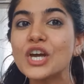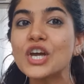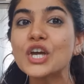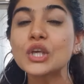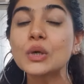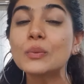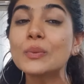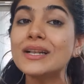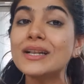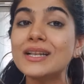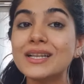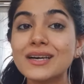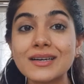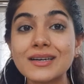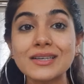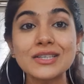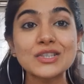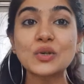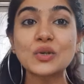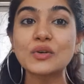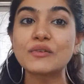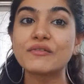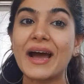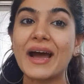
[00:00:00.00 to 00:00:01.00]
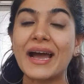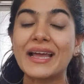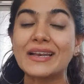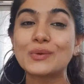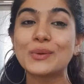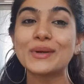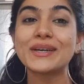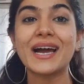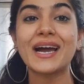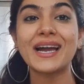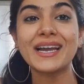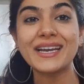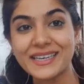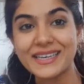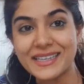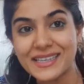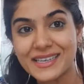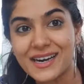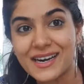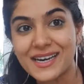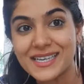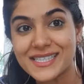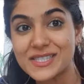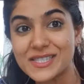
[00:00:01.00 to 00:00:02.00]
You will learn to evaluate
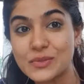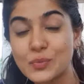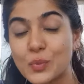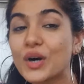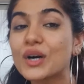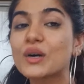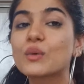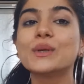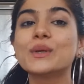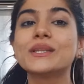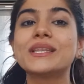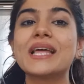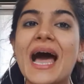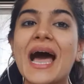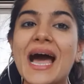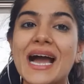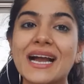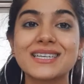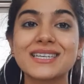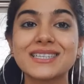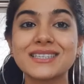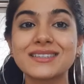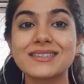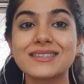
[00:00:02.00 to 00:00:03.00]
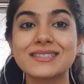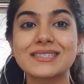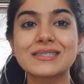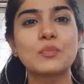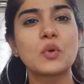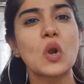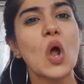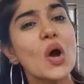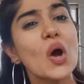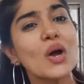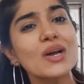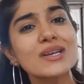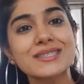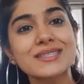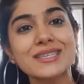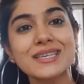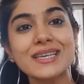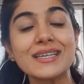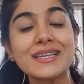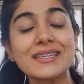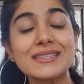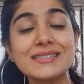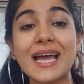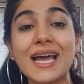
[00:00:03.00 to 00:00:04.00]
ideas, work with actors, block
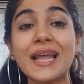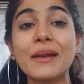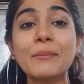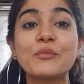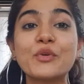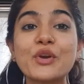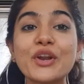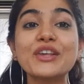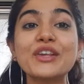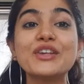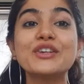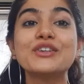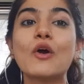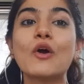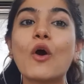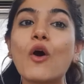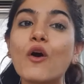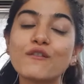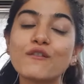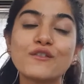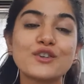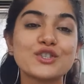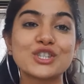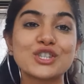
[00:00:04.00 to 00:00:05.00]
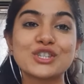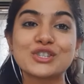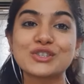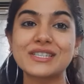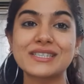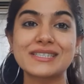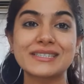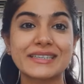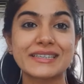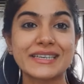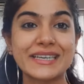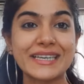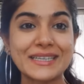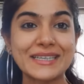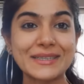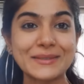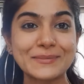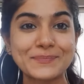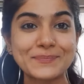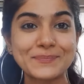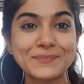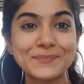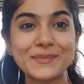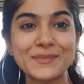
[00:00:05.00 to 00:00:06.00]
scenes, and bring your vision to the screen.
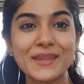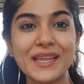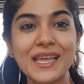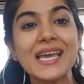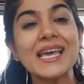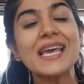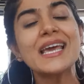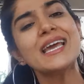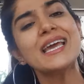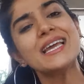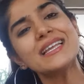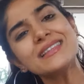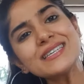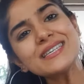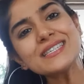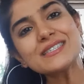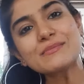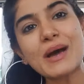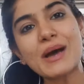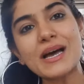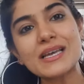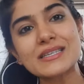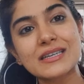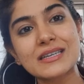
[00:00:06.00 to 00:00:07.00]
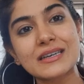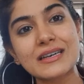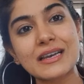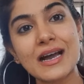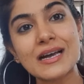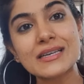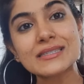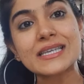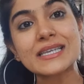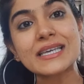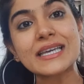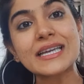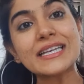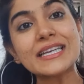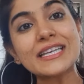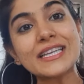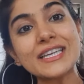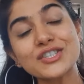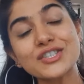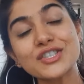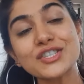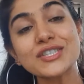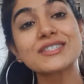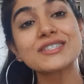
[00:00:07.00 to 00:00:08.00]
In this masterclass, he
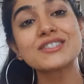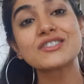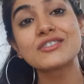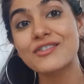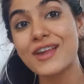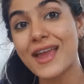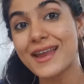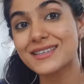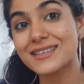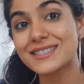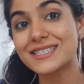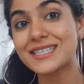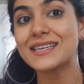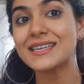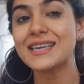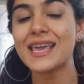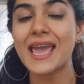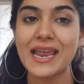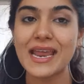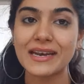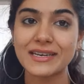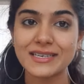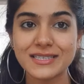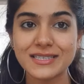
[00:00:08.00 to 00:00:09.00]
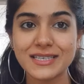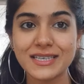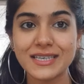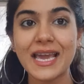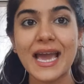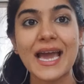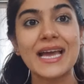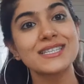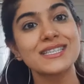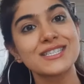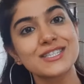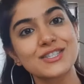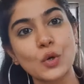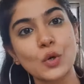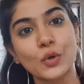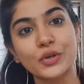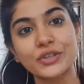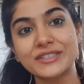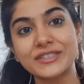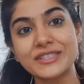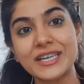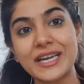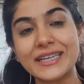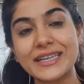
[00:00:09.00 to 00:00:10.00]
teaches directing, editing, and
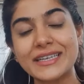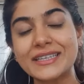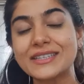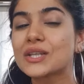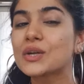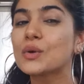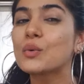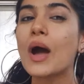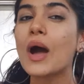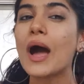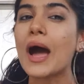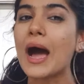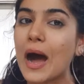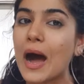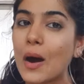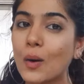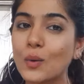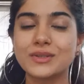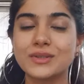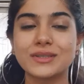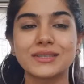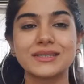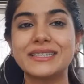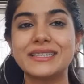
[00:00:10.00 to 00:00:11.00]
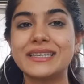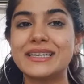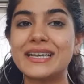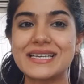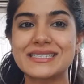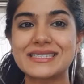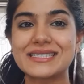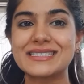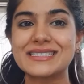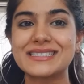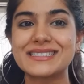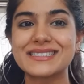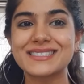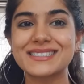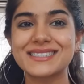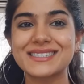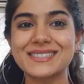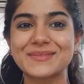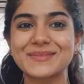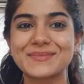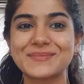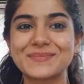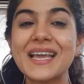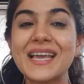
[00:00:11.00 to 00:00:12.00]
storytelling throughout the lessons.
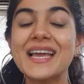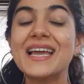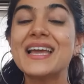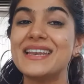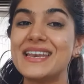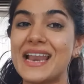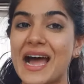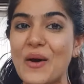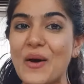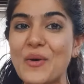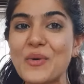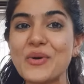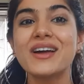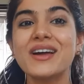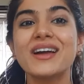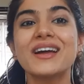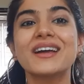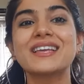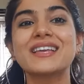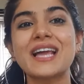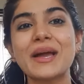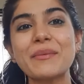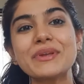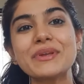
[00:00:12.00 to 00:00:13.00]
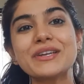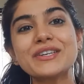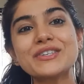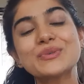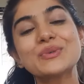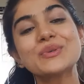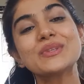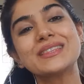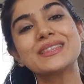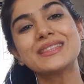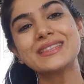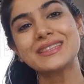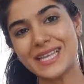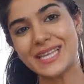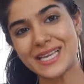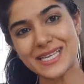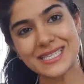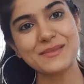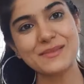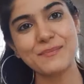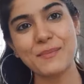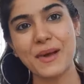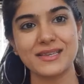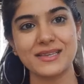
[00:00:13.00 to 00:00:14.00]
Now, coming to this
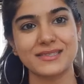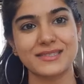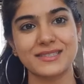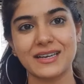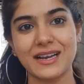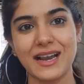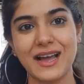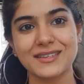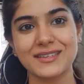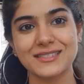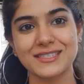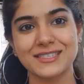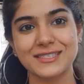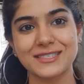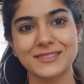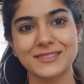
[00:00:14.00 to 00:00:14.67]
masterclass.